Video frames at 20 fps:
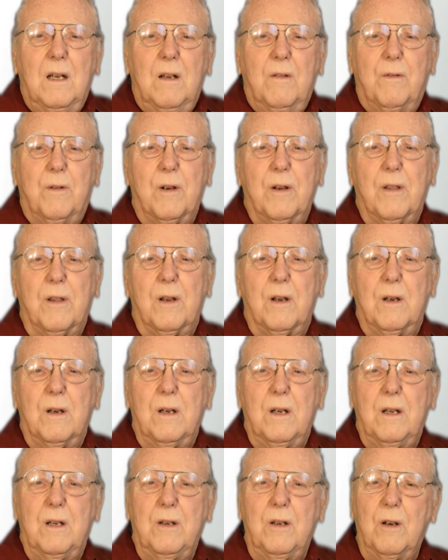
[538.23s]
Further,
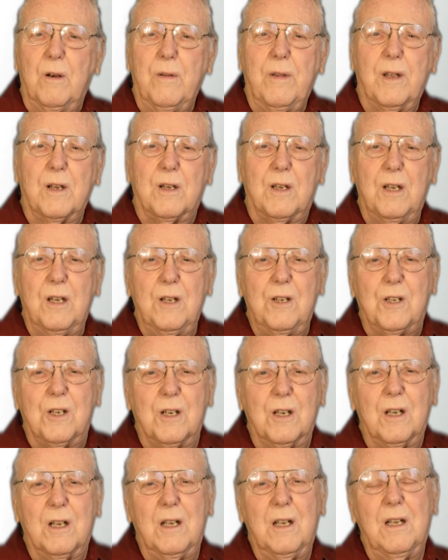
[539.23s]
know that
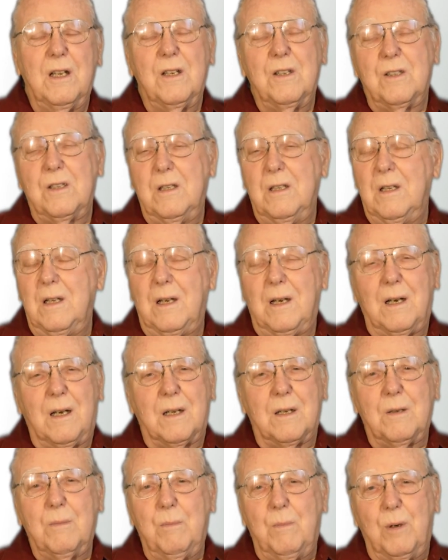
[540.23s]
teaching is not